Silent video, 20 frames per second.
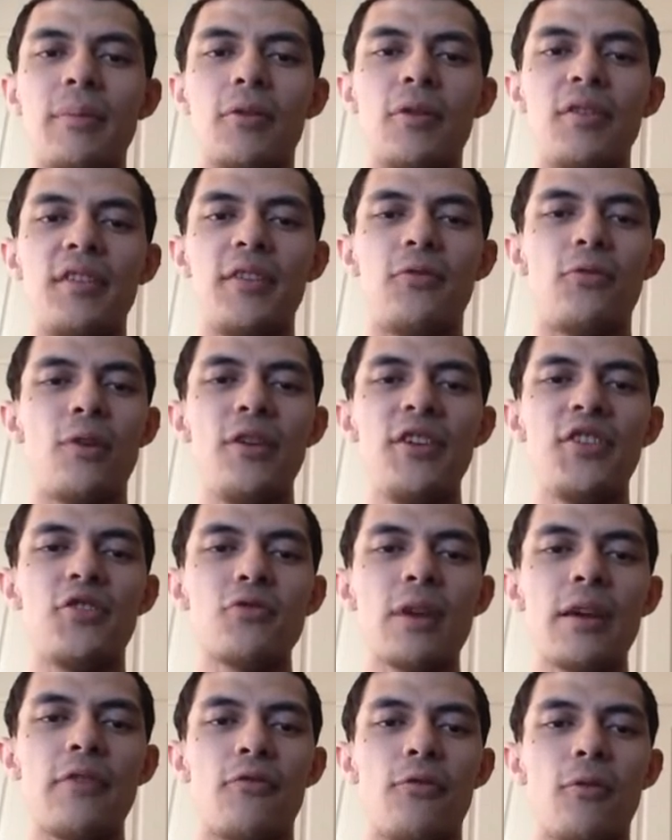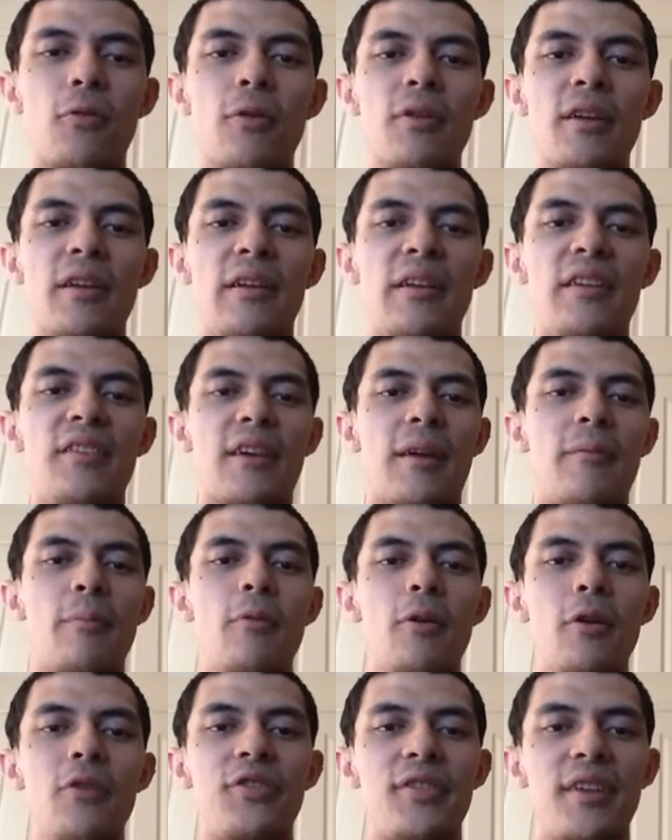because he's very straightforward in his
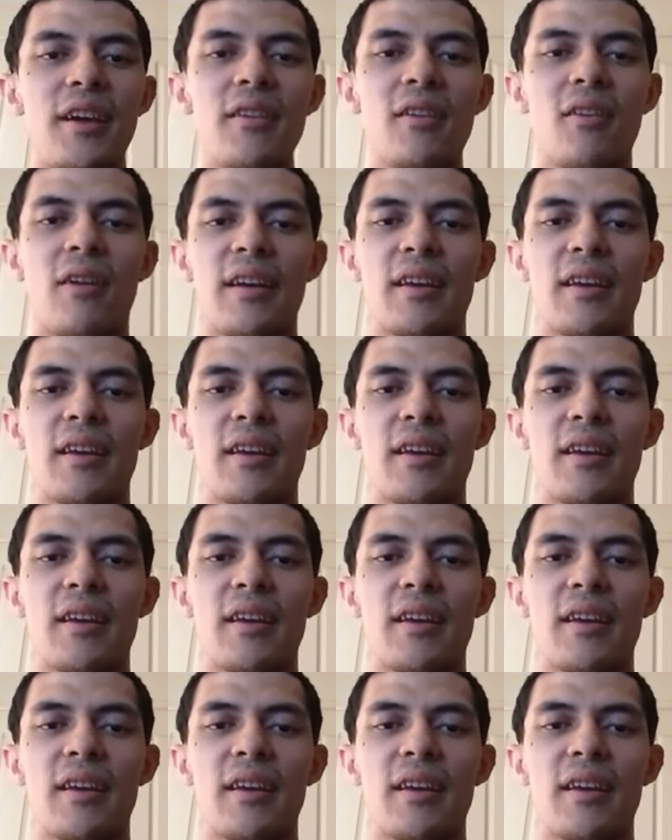moveset,